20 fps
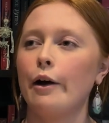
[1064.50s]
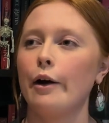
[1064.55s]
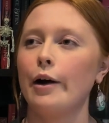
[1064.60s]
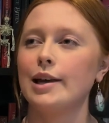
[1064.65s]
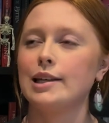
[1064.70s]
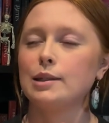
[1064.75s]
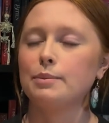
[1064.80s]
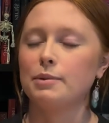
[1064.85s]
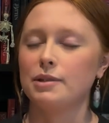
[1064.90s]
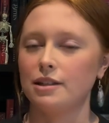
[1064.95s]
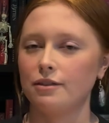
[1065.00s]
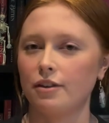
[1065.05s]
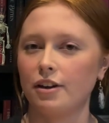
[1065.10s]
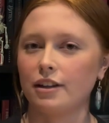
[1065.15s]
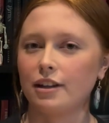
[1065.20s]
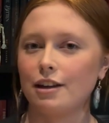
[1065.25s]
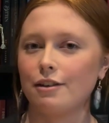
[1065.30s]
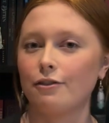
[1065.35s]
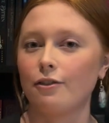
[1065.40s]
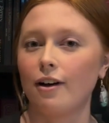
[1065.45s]

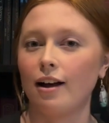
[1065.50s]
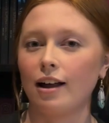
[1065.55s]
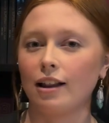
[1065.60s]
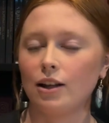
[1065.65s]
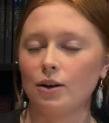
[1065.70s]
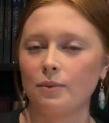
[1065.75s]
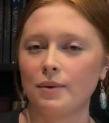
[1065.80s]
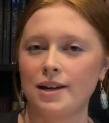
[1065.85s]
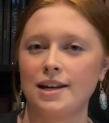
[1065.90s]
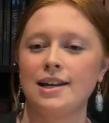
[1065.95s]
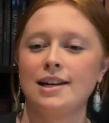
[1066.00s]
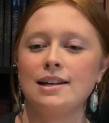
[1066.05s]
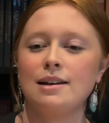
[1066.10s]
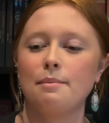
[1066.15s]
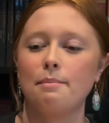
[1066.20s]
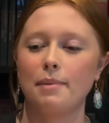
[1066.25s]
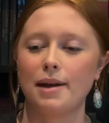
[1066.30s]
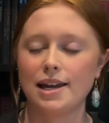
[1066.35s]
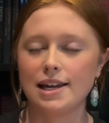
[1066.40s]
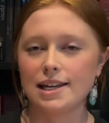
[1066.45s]
specifically for Halloween
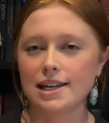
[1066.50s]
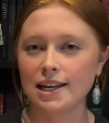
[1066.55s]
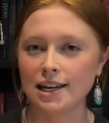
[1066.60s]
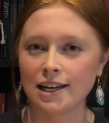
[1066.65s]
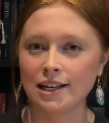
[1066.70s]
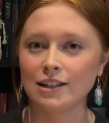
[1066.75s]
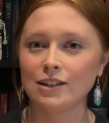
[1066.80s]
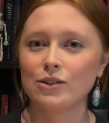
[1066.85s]
baking,